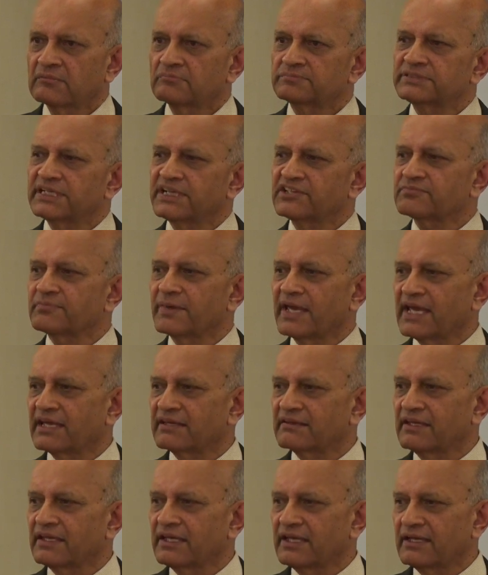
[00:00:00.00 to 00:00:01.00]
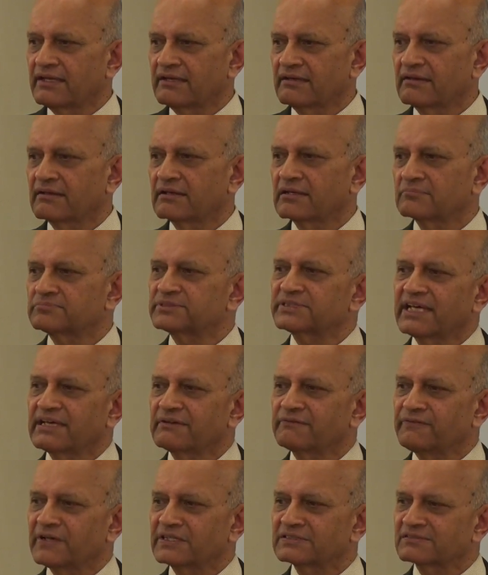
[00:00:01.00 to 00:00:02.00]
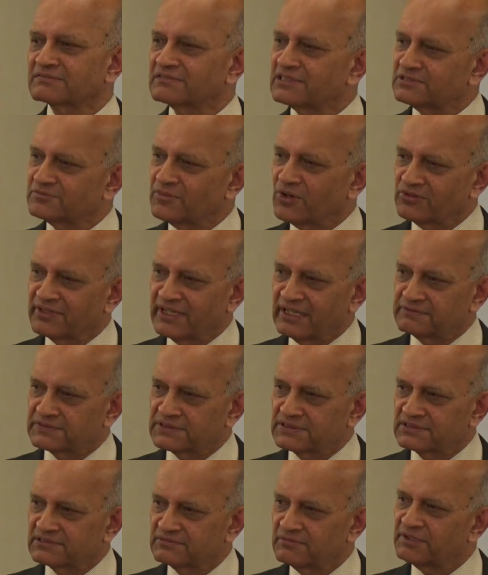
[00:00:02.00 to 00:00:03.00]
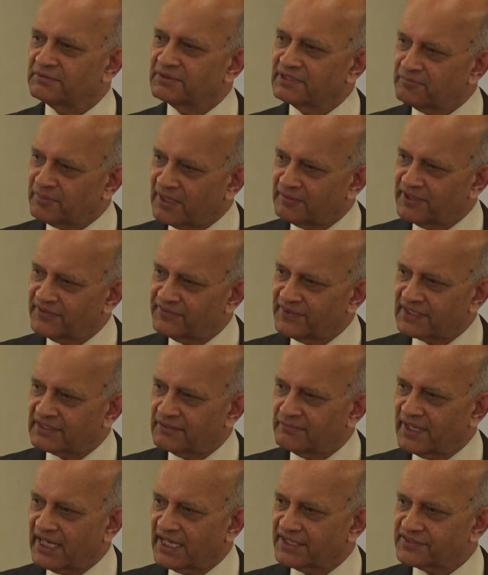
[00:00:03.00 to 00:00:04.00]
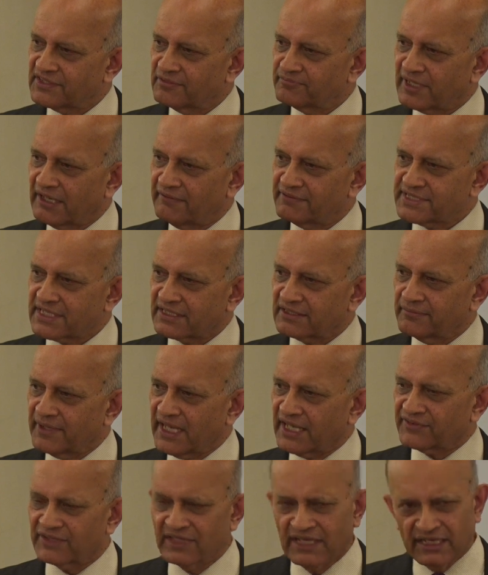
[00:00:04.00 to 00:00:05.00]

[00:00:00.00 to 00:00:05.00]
please make the playing field a little more level between the public sector banks and the private sector banks.